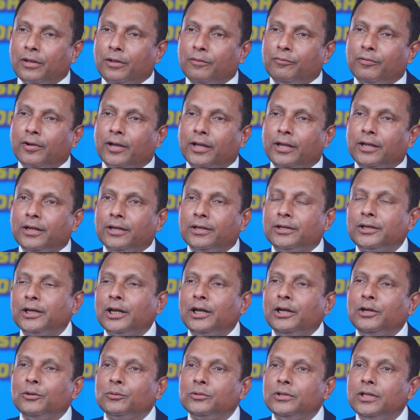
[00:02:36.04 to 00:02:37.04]
If I tell
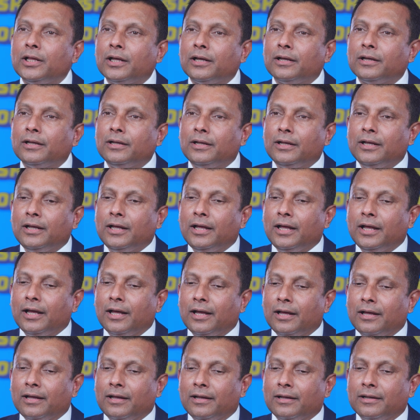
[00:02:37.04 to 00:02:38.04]
you
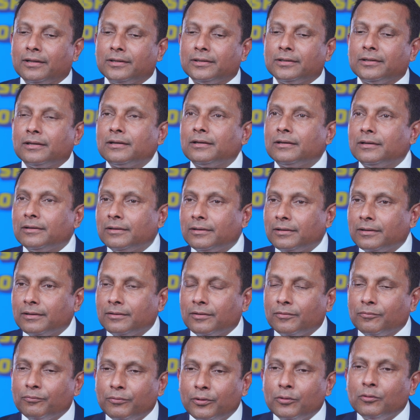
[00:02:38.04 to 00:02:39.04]

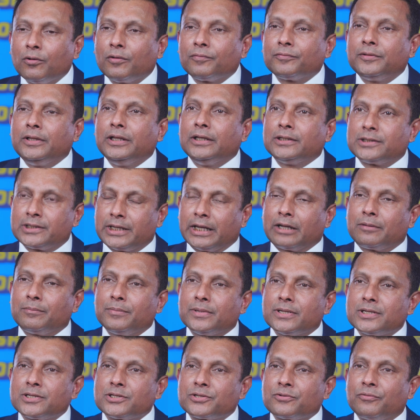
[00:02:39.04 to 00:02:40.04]
a few of these
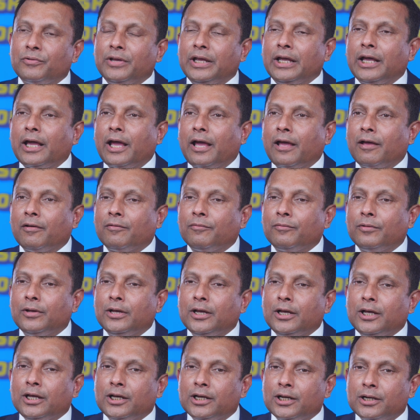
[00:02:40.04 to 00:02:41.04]
segments, we
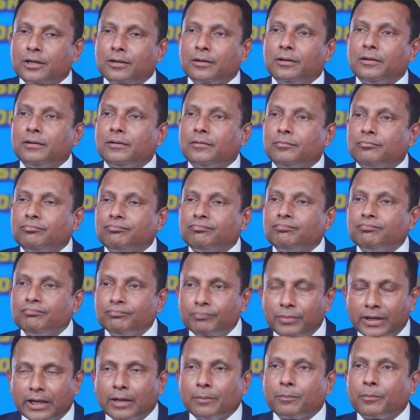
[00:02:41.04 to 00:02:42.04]

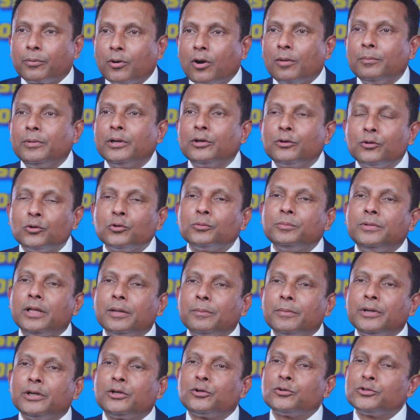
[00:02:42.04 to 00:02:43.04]
can probably group
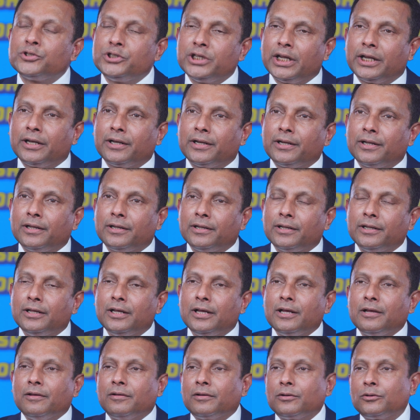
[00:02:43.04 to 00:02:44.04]
them into gender,
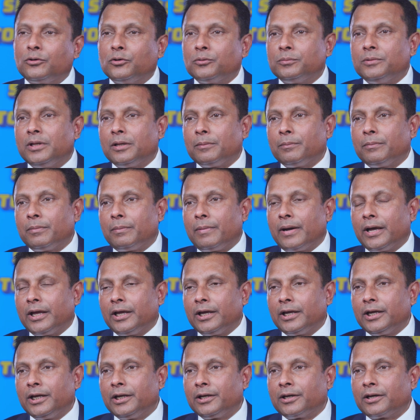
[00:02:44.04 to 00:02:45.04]
group them by
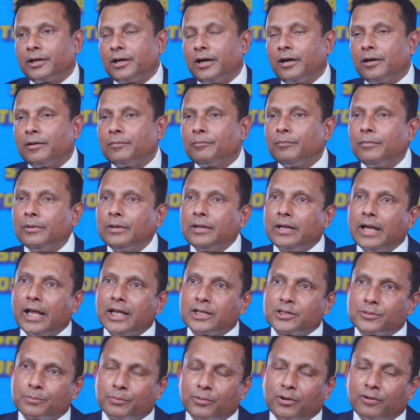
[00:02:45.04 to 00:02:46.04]
income,
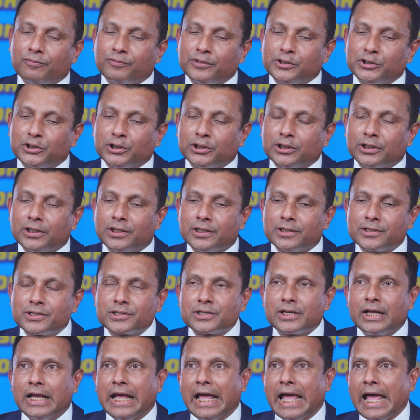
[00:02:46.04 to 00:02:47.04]
as professionals,
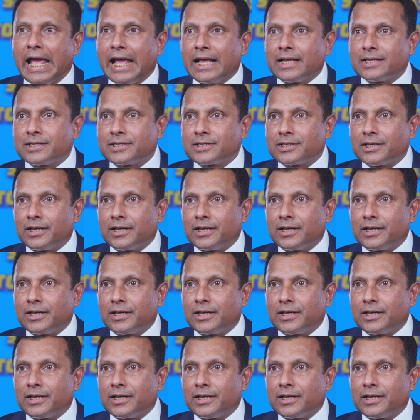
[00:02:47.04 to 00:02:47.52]
as